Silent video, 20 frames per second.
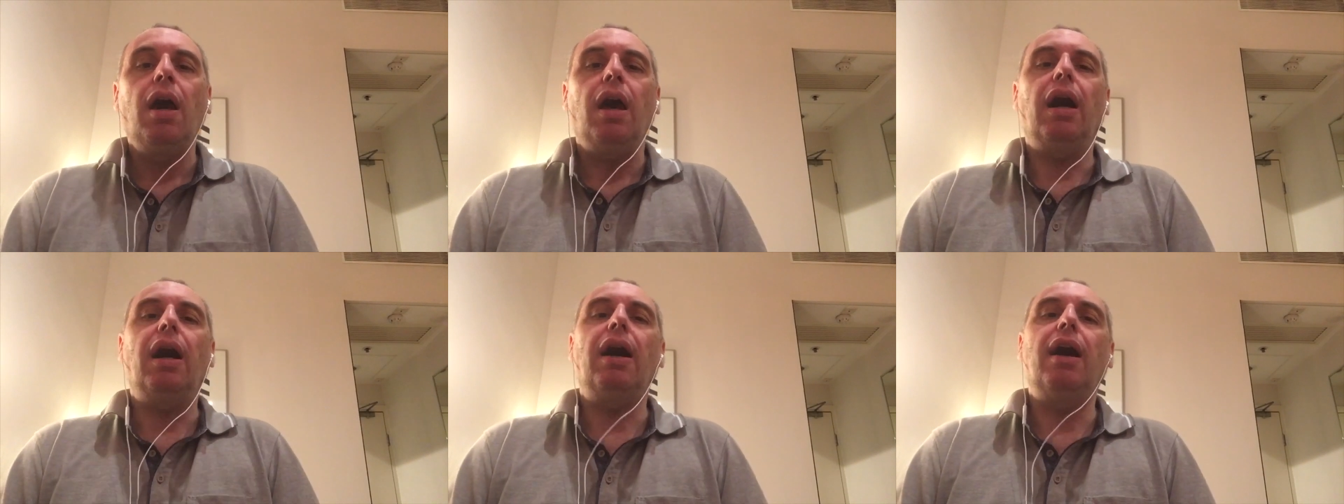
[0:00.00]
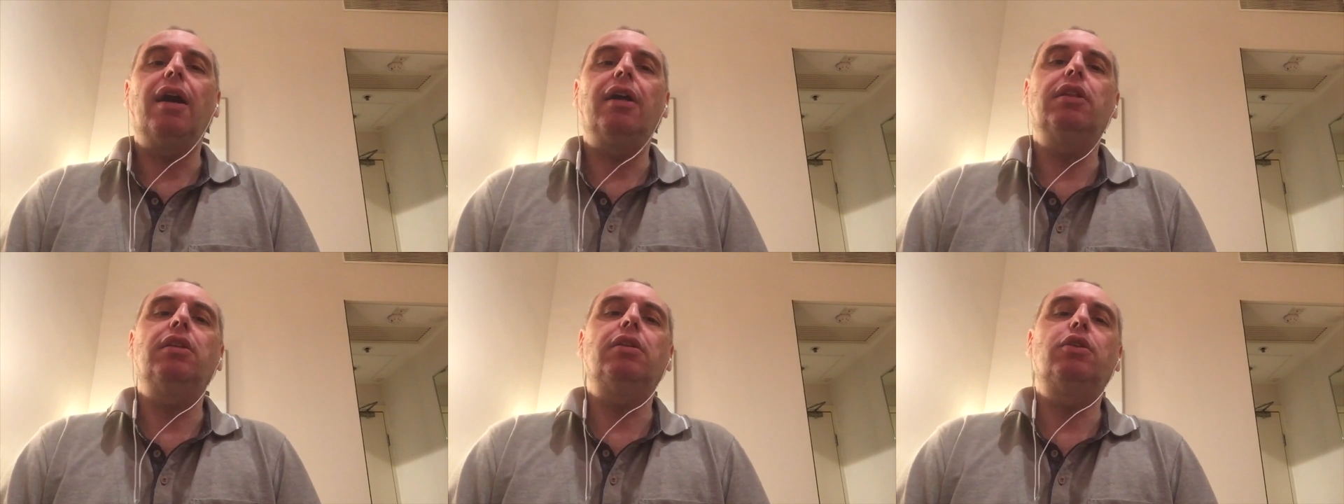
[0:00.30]

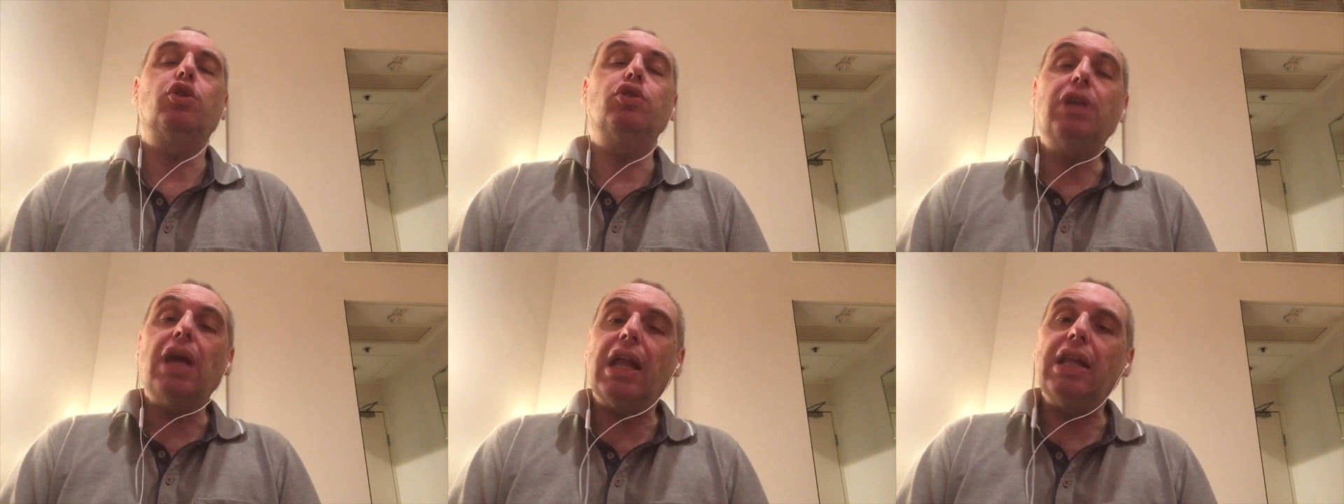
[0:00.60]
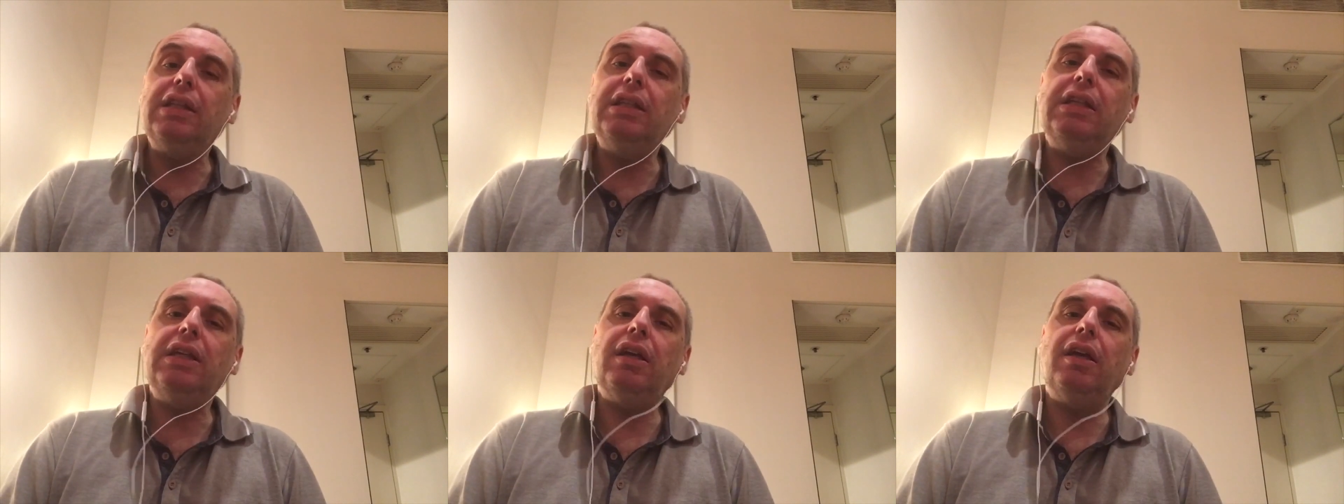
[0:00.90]
Uh,
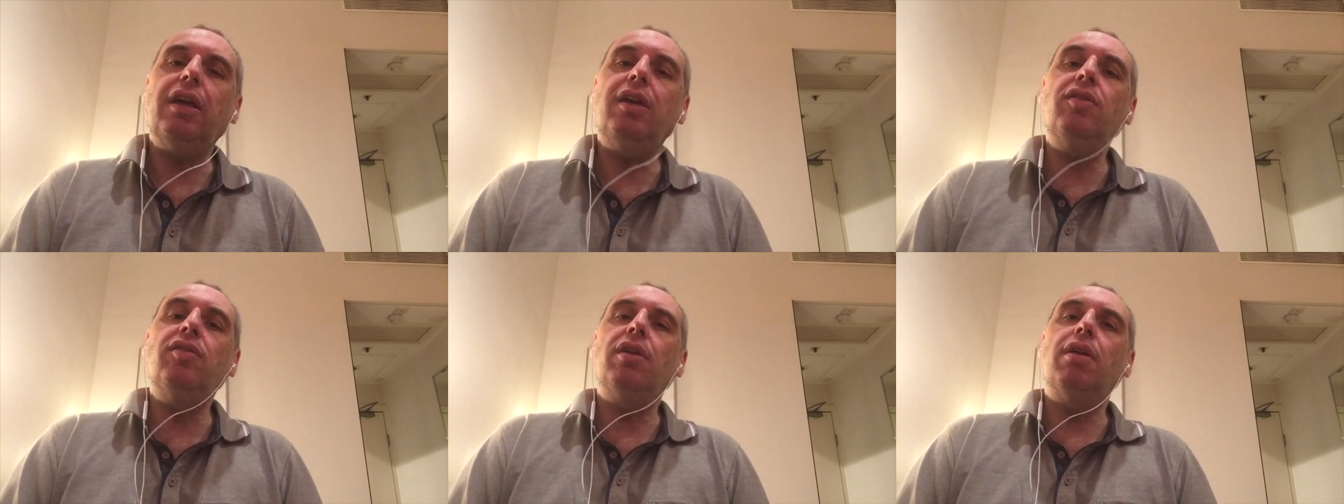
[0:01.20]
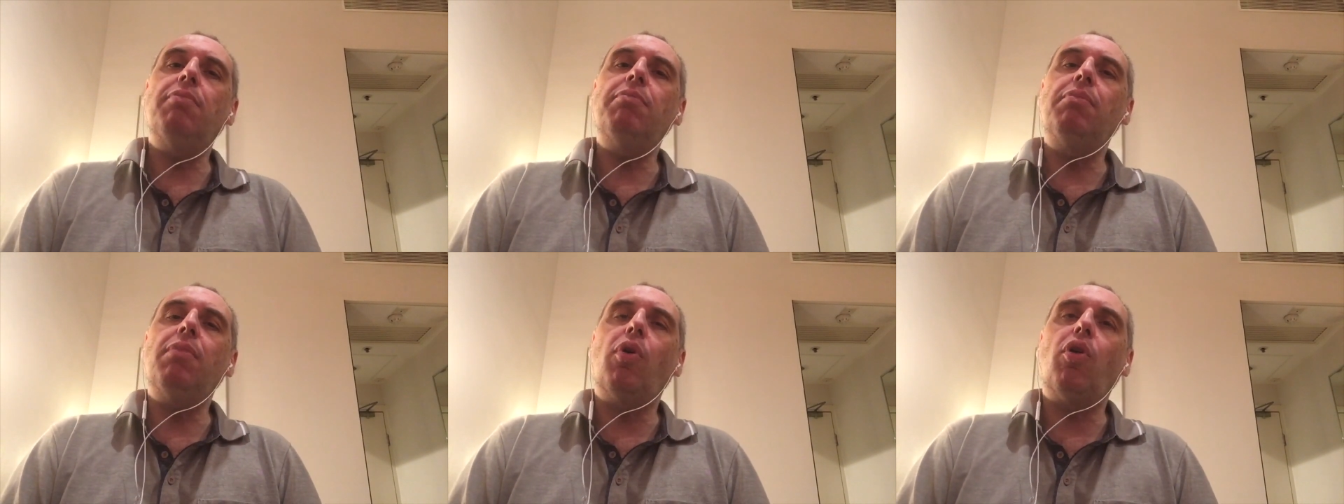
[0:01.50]
tonality is
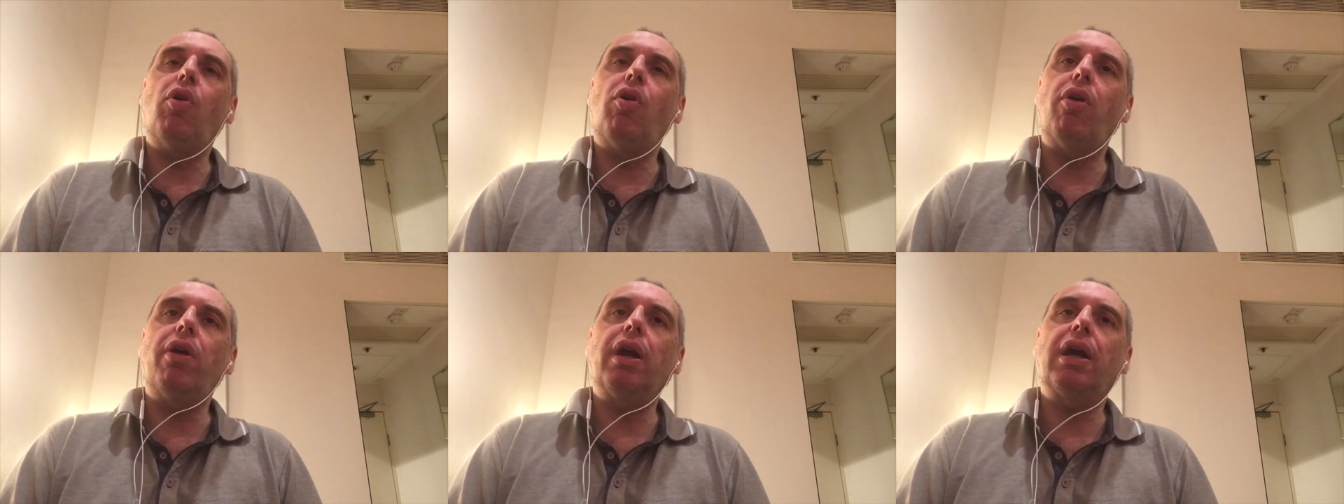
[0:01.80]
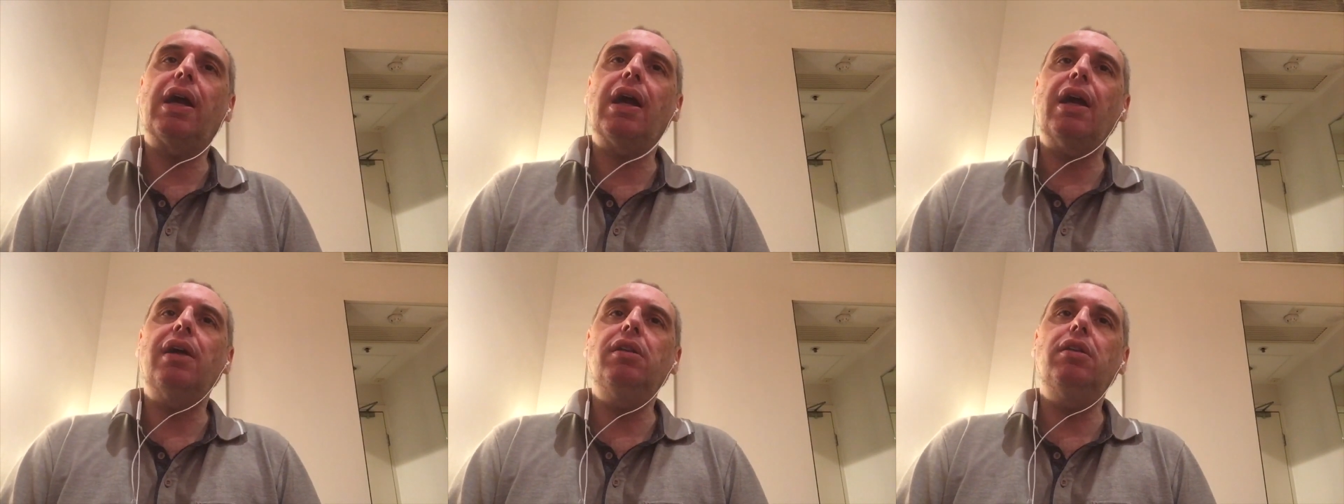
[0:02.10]
a more
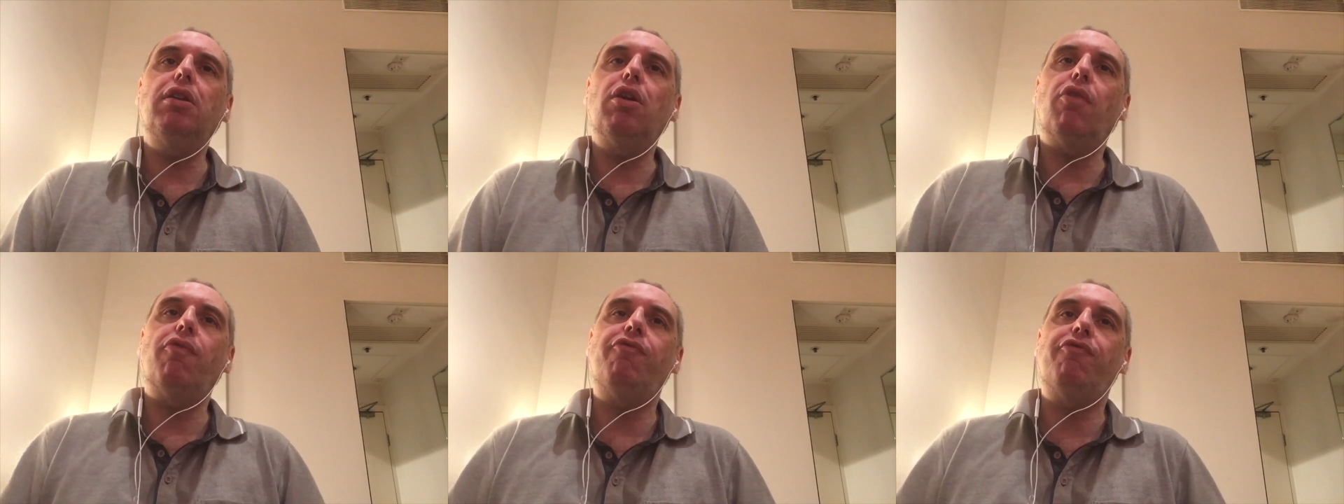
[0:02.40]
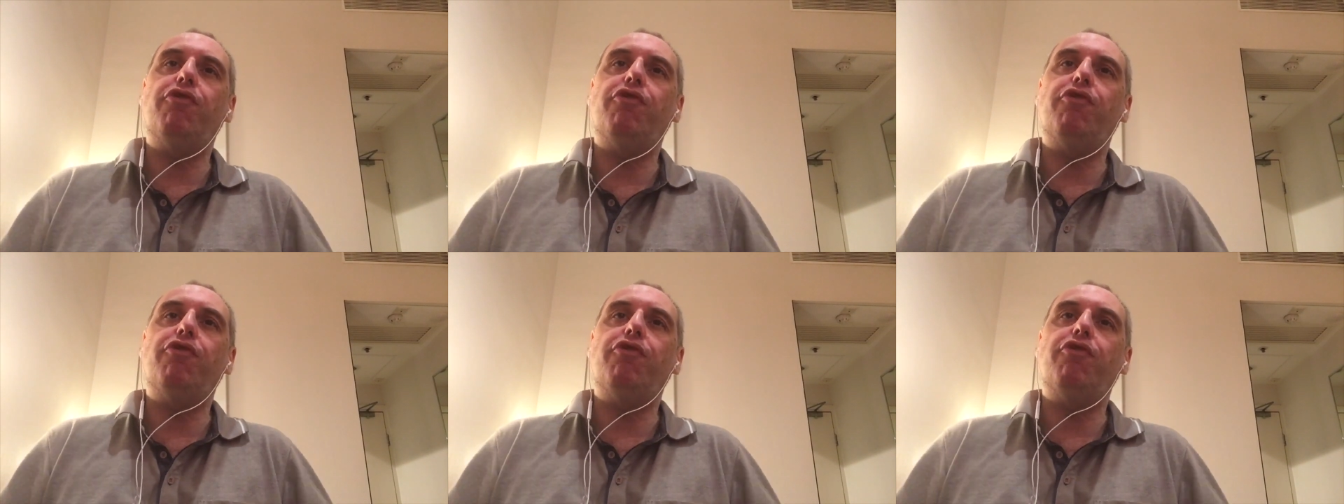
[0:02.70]
kind of